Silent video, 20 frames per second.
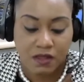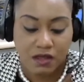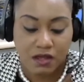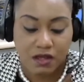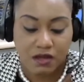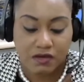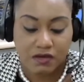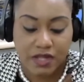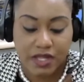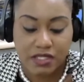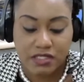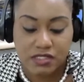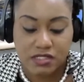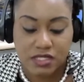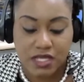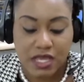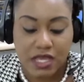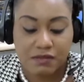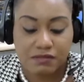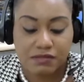All right.
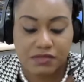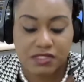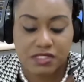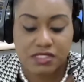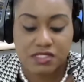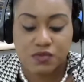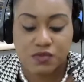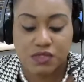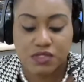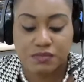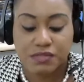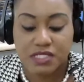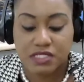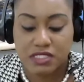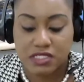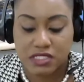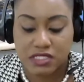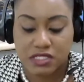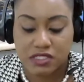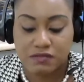This will be
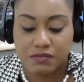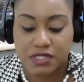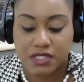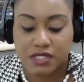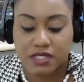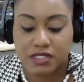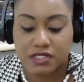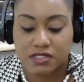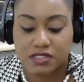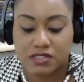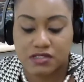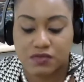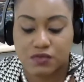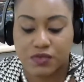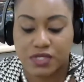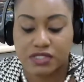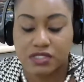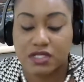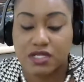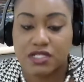needed because
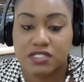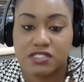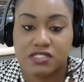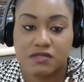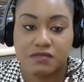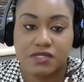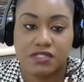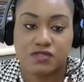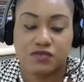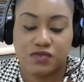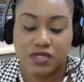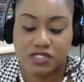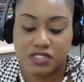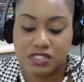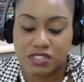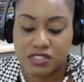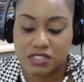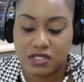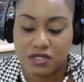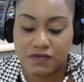when the customers
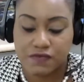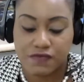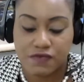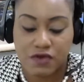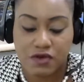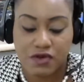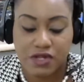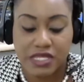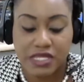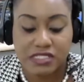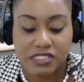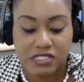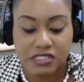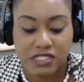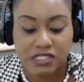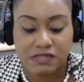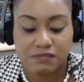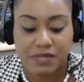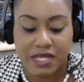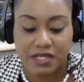register for
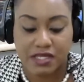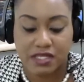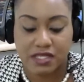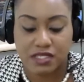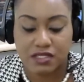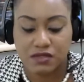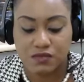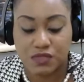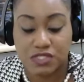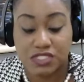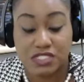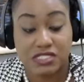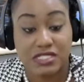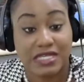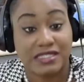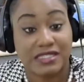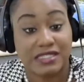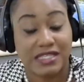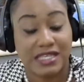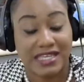internet banking, which is
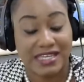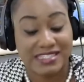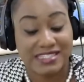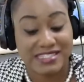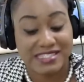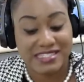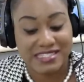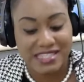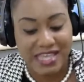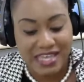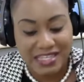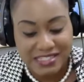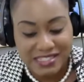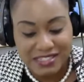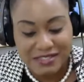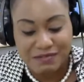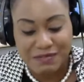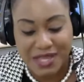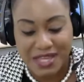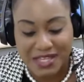an
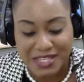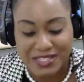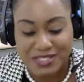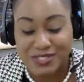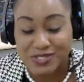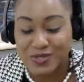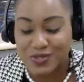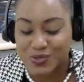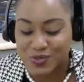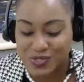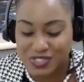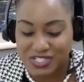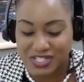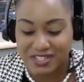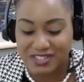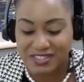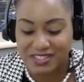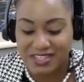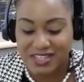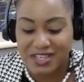exciting banking
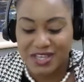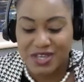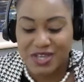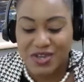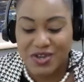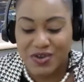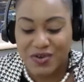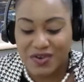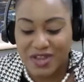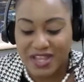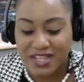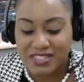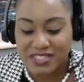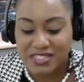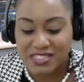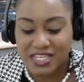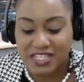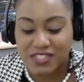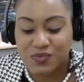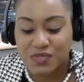solution,
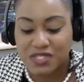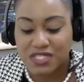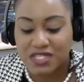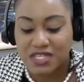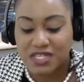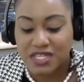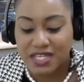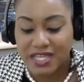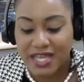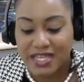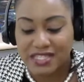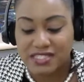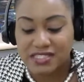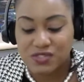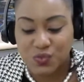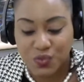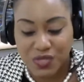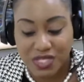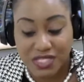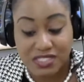right, that we can't
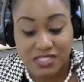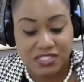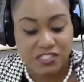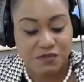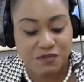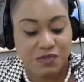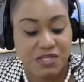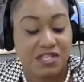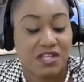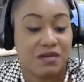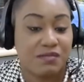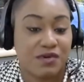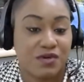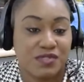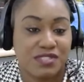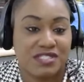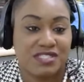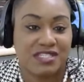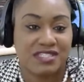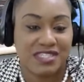wait to speak
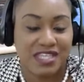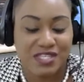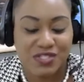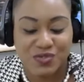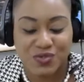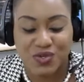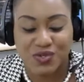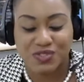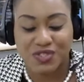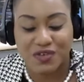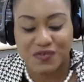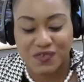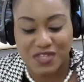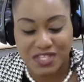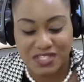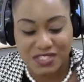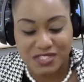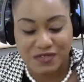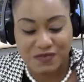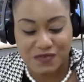about in the next round of
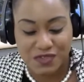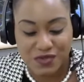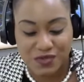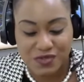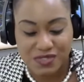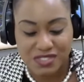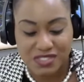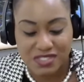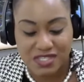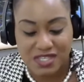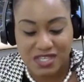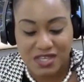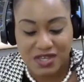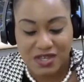interviews,